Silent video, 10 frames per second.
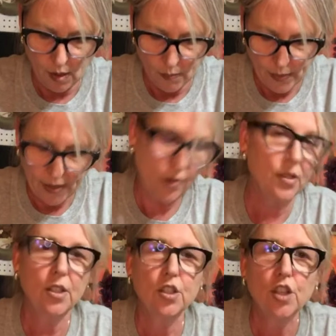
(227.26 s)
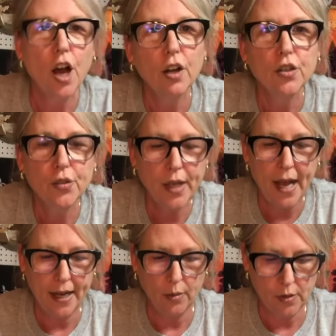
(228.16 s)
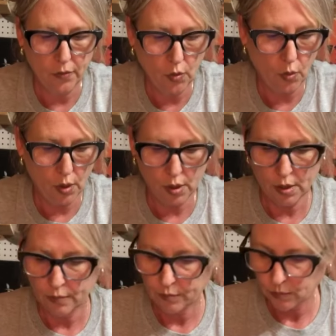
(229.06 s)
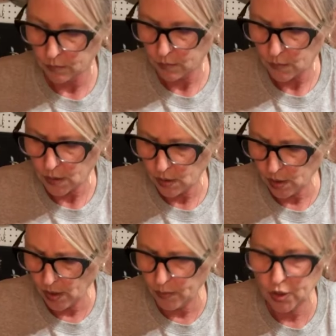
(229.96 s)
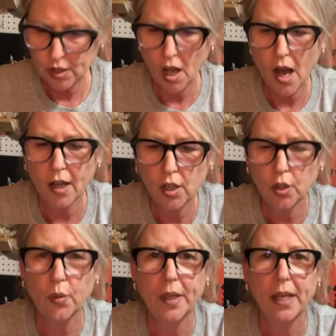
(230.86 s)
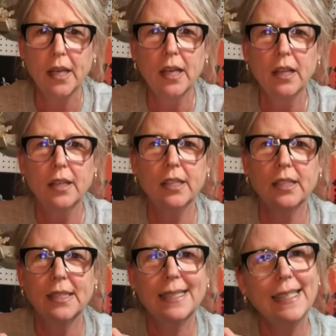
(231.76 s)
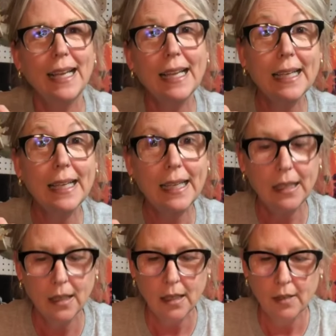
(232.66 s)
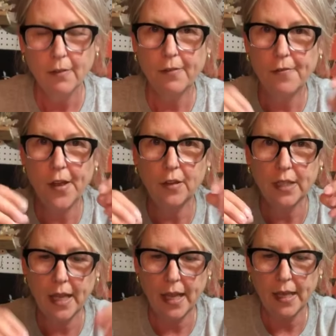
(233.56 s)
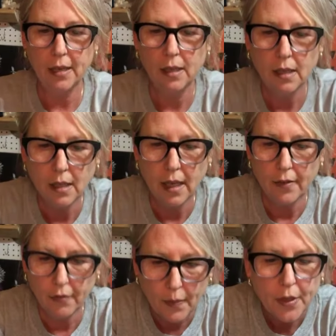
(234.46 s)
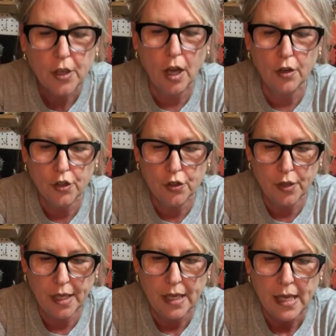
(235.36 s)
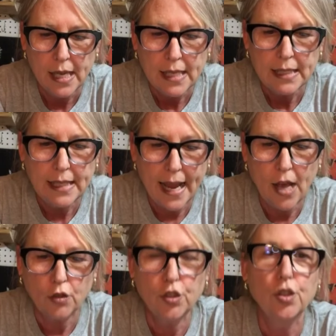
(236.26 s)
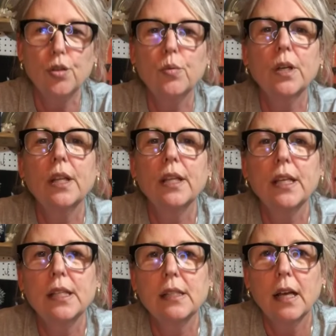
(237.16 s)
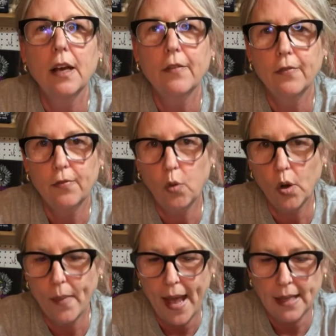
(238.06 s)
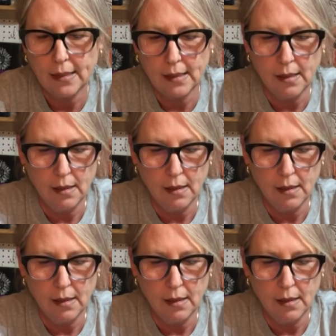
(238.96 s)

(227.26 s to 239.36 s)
by using Dollar Tree items, of course. So I'm just hot gluing this skeleton felt head from the Dollar Tree down to one of these floor mats.